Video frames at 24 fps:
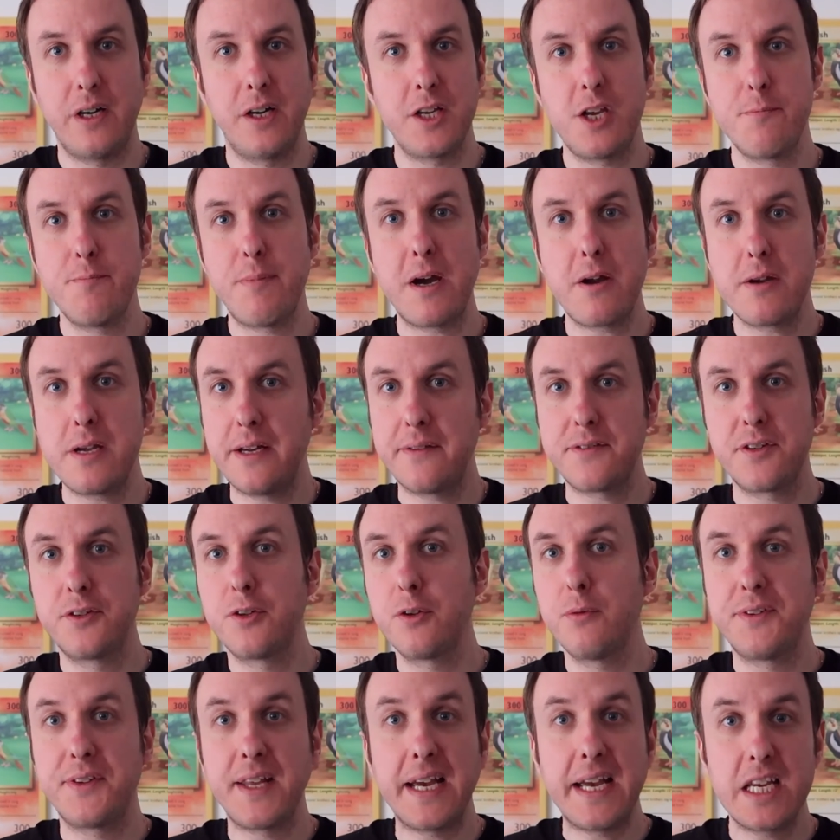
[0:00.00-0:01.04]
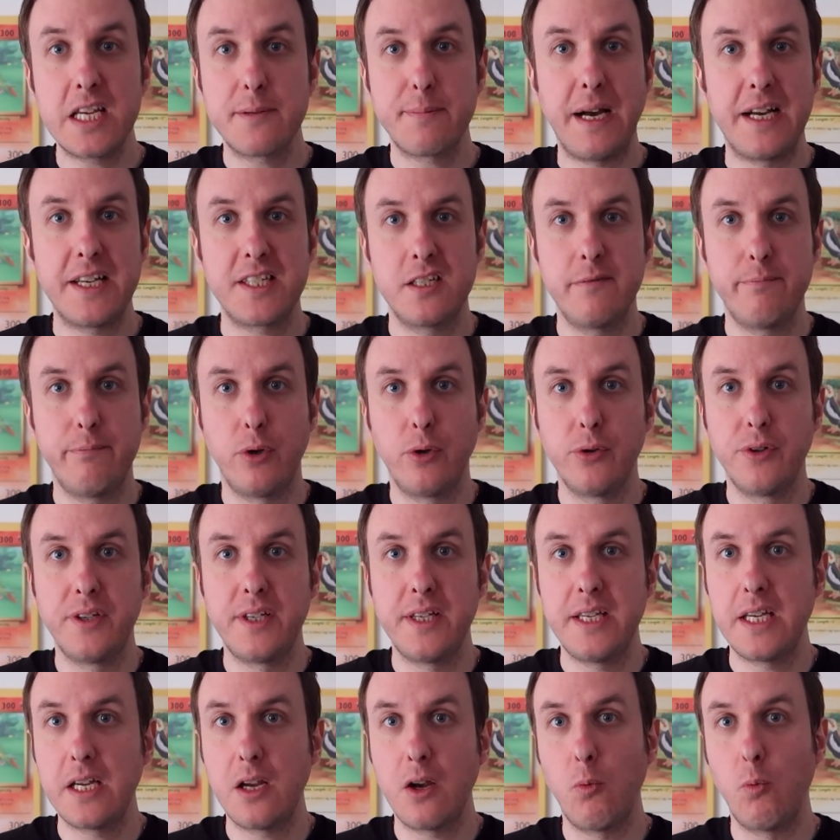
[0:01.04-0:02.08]
You may have to do a day's passive
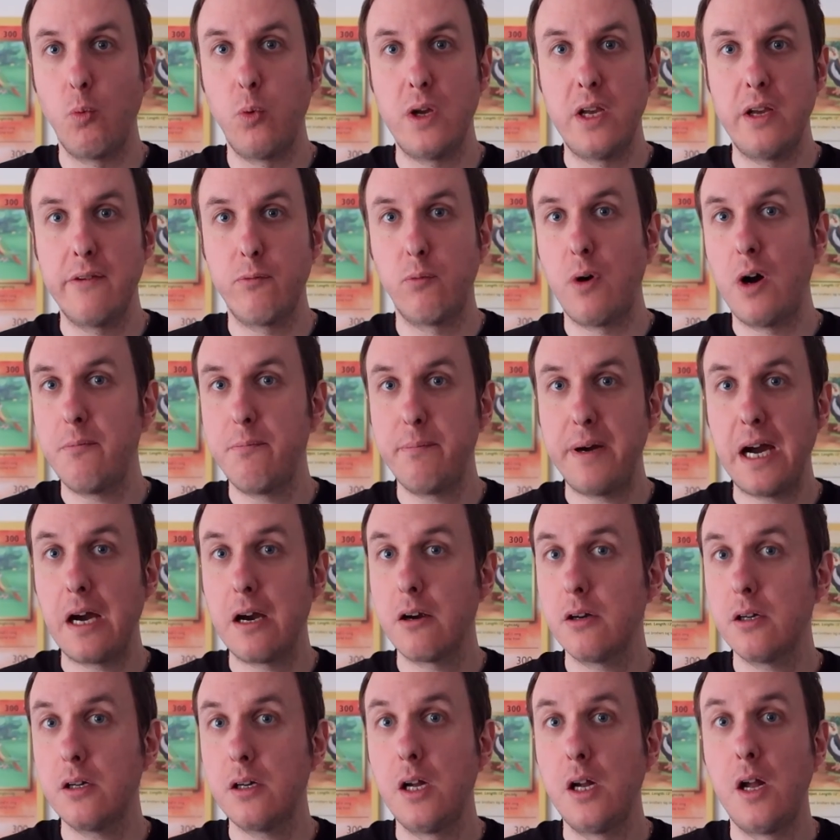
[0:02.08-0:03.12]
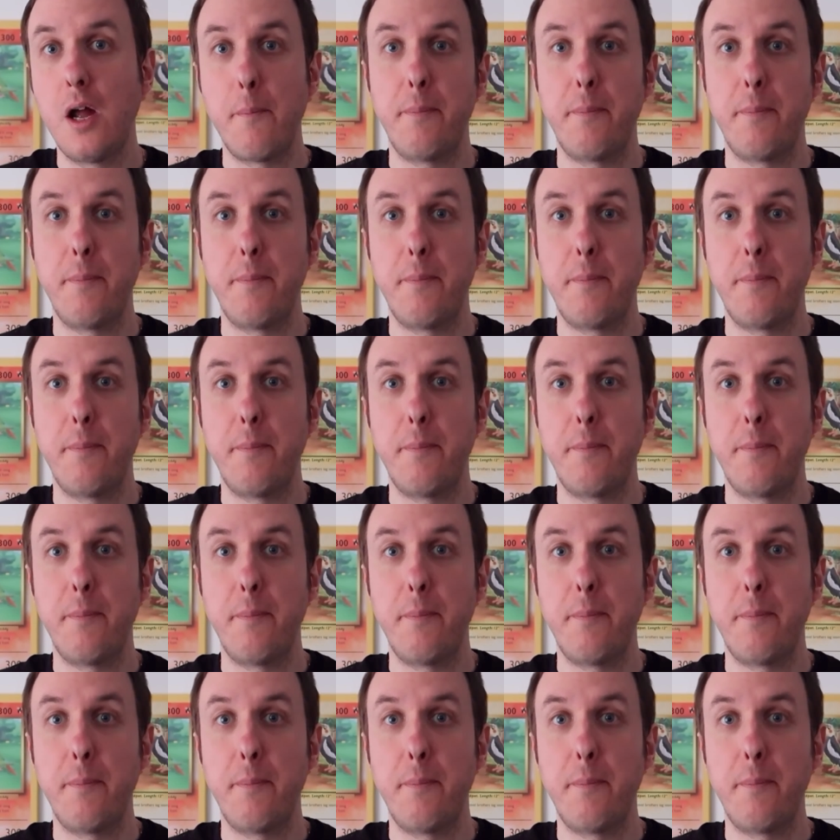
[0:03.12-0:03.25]
bonding with one parrot